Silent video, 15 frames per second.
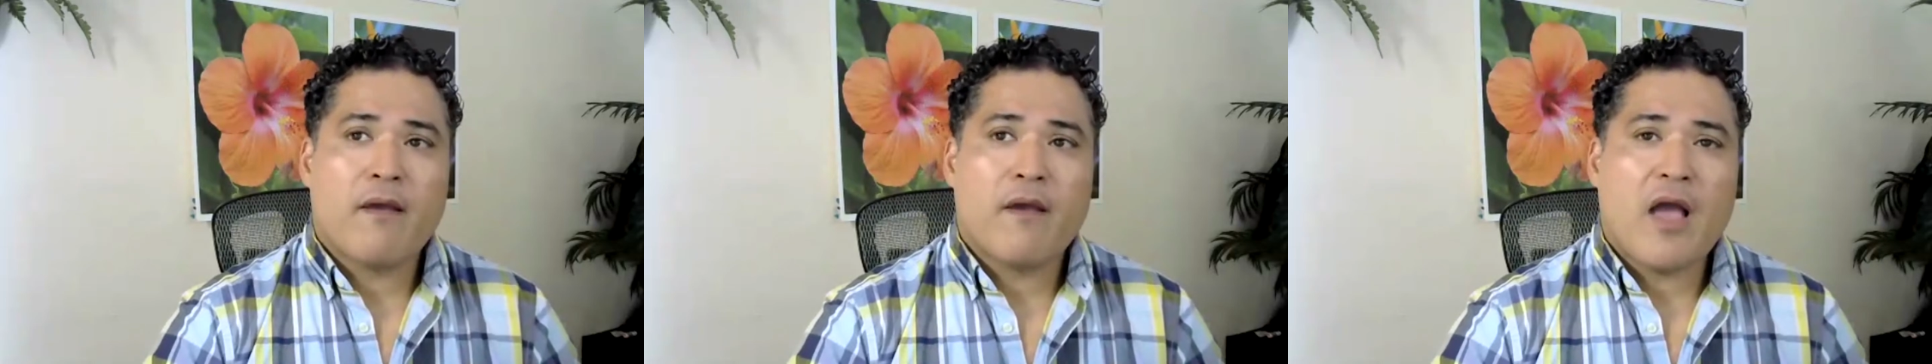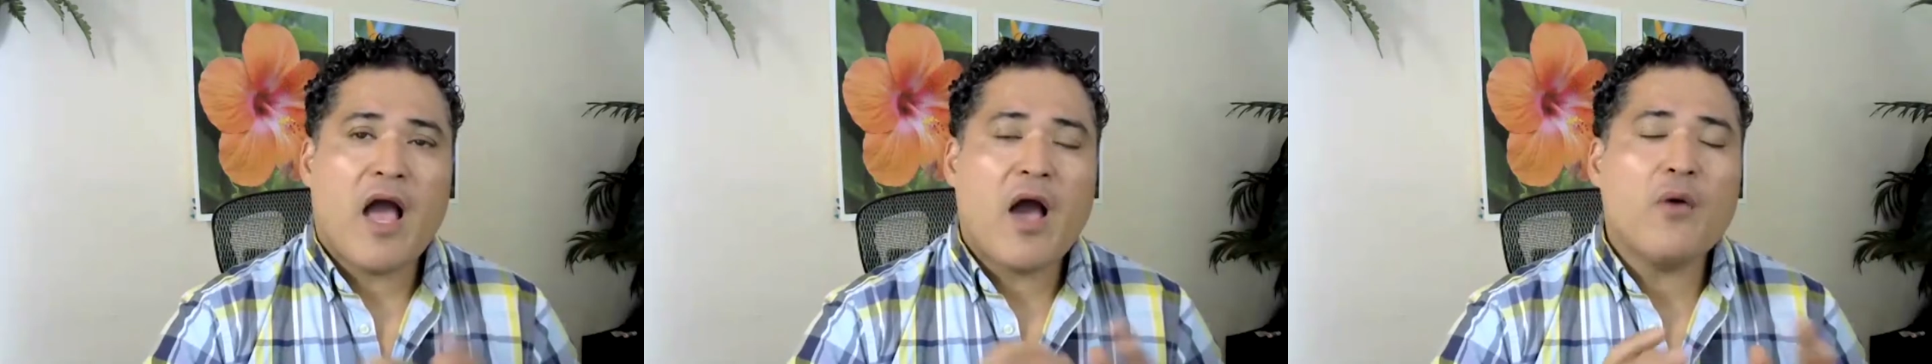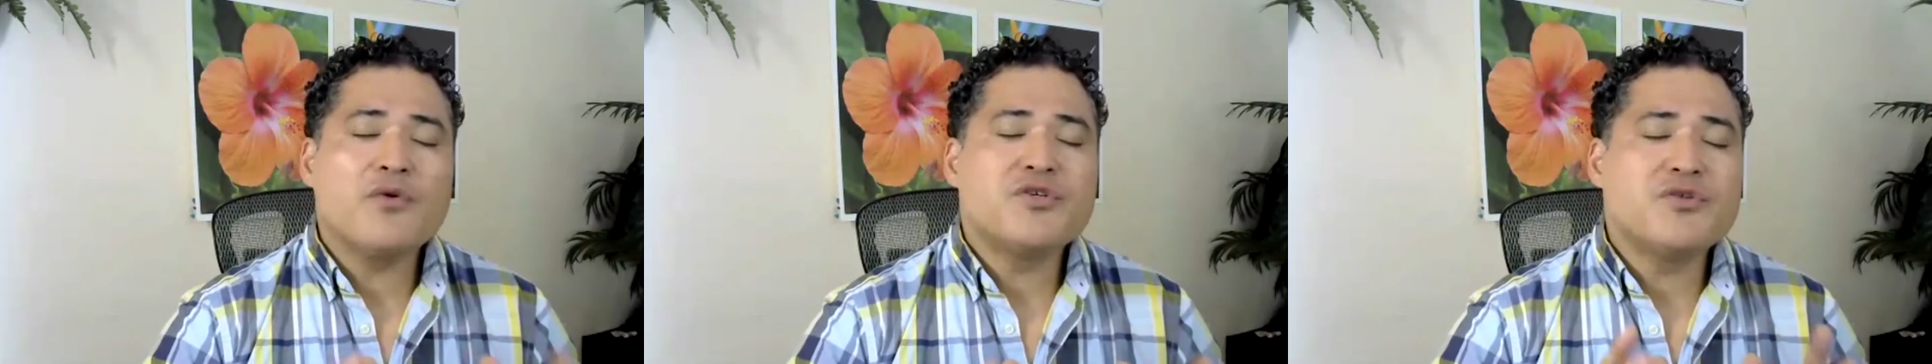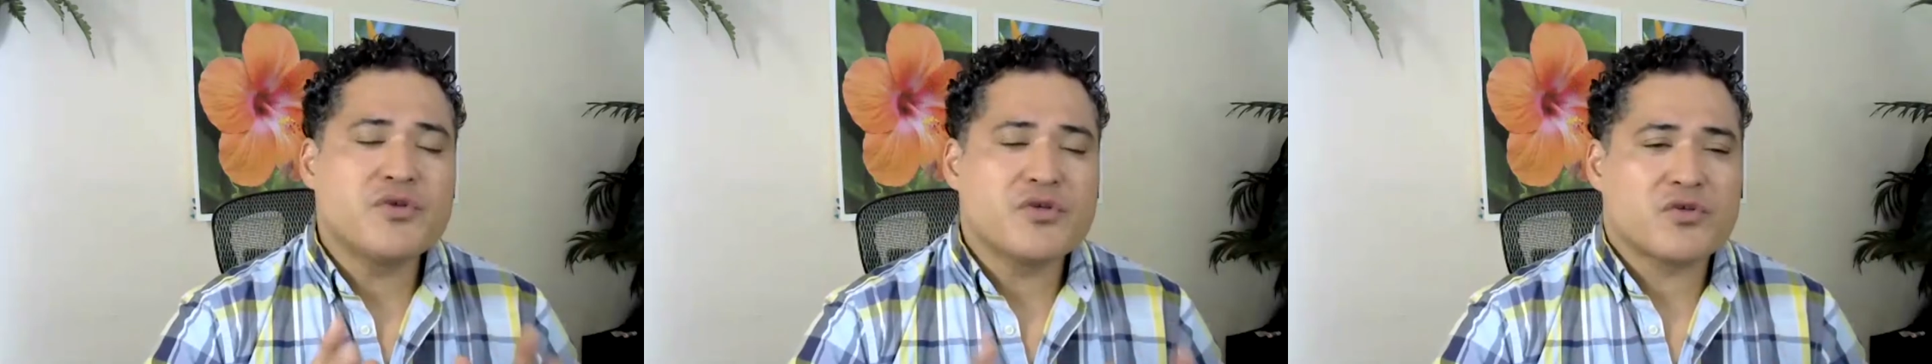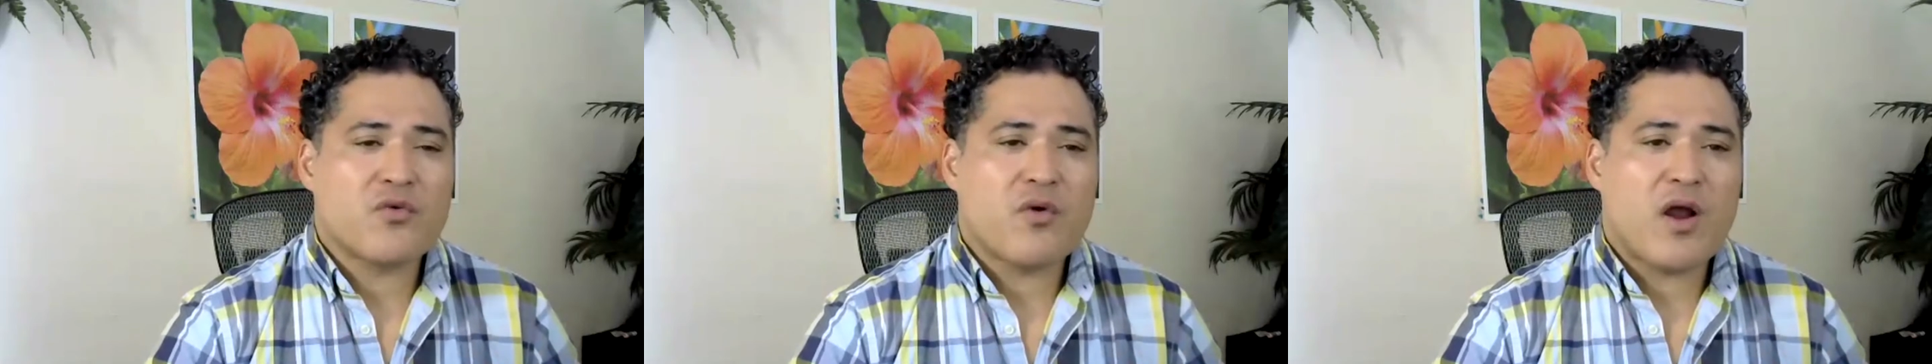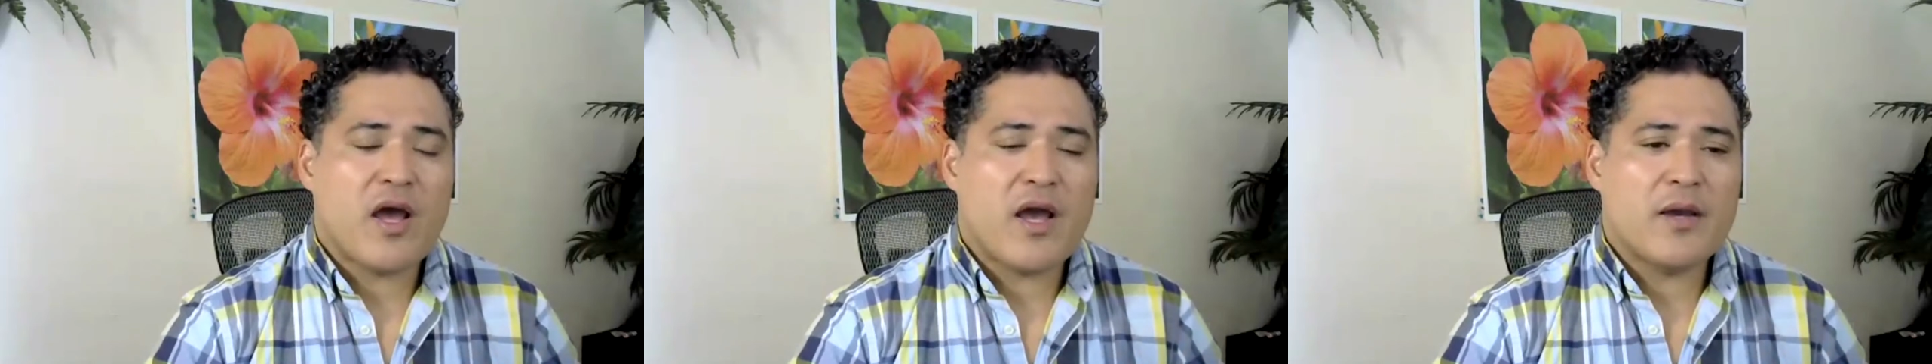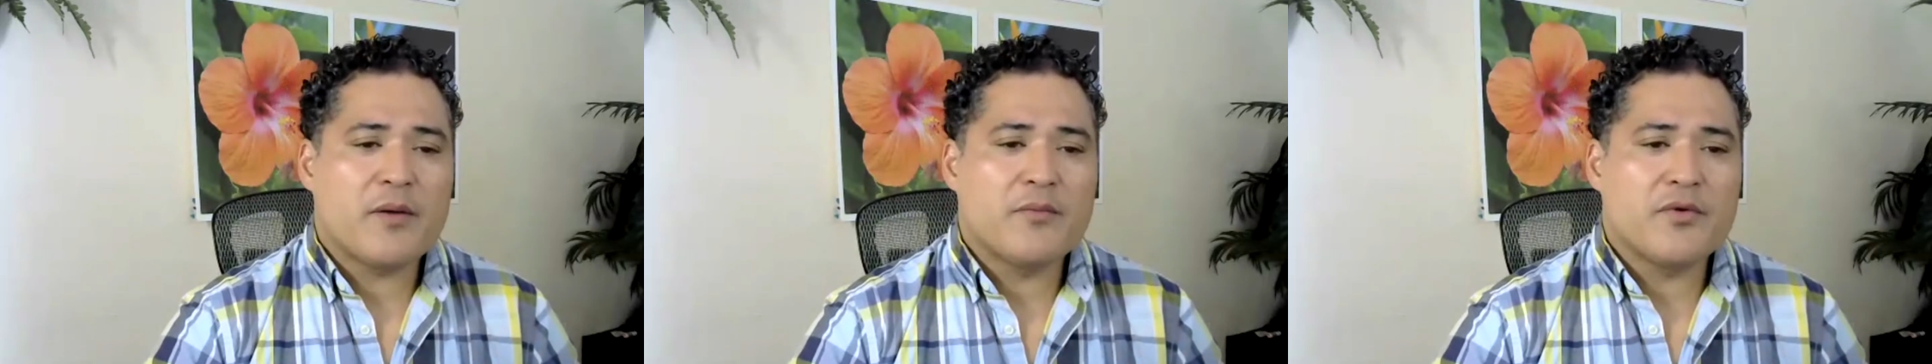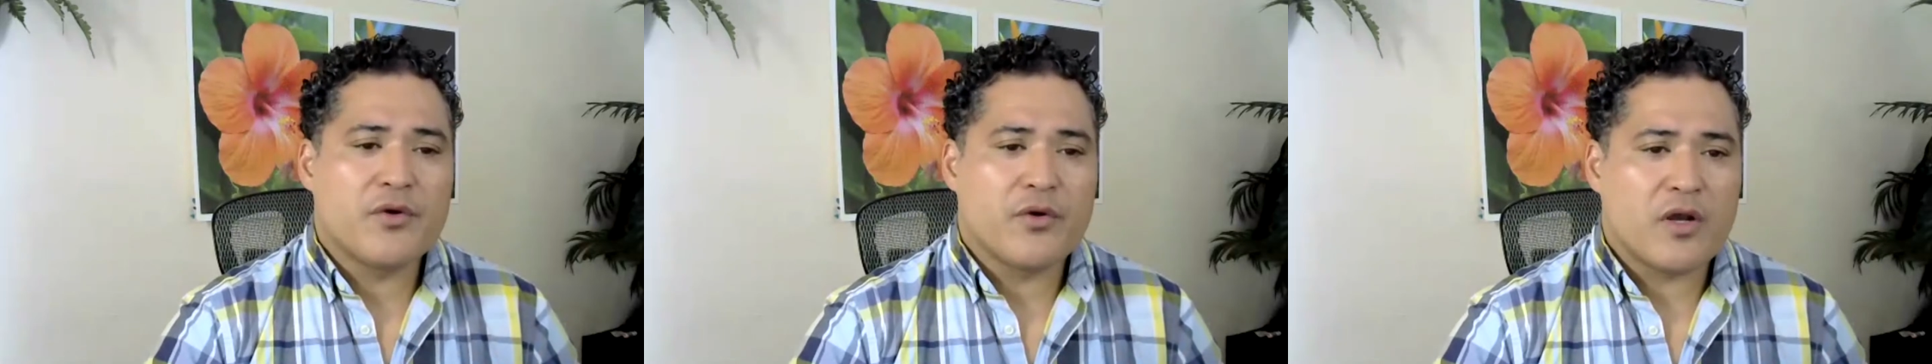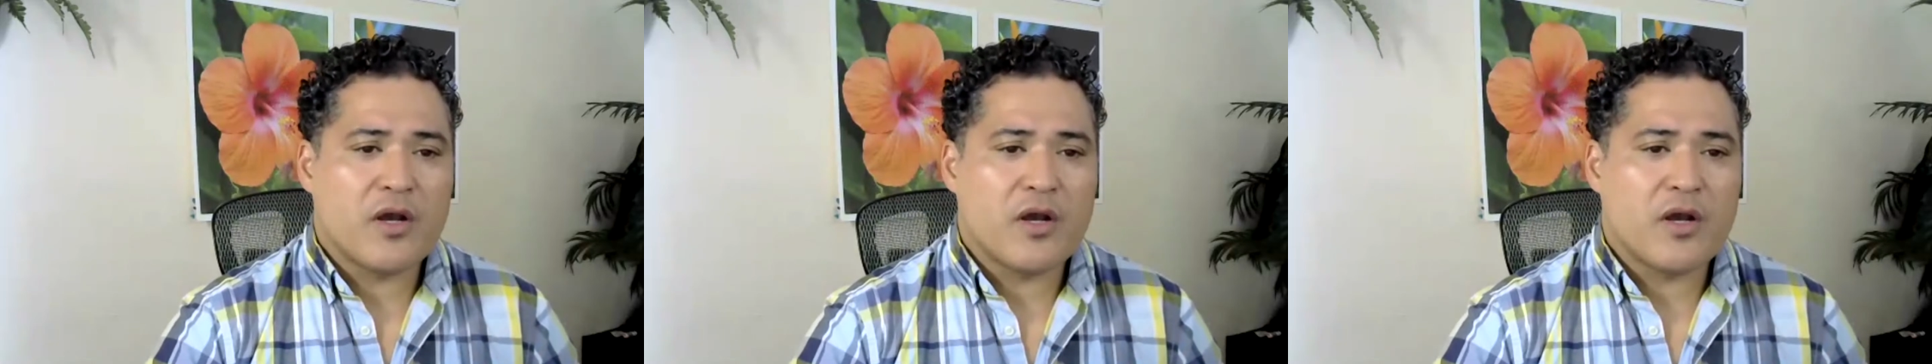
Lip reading: how would you describe your